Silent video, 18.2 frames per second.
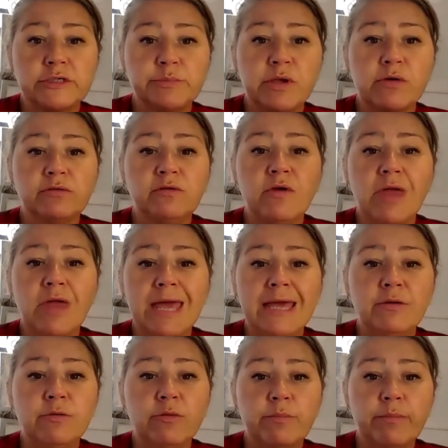because you
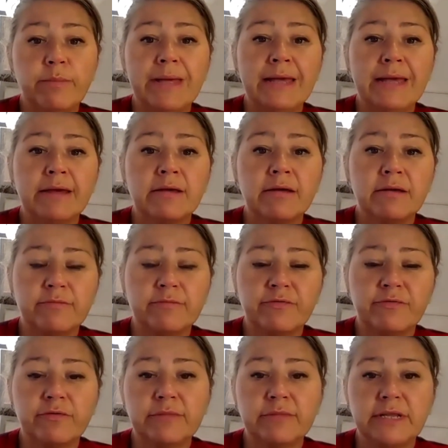cannot back
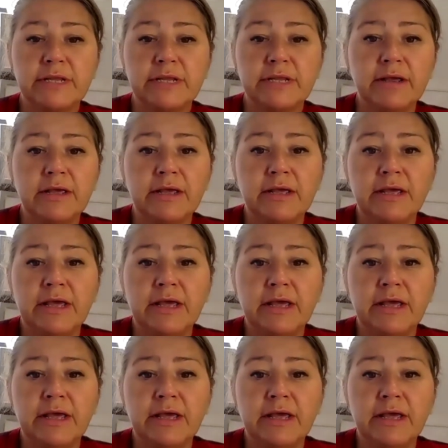up from there.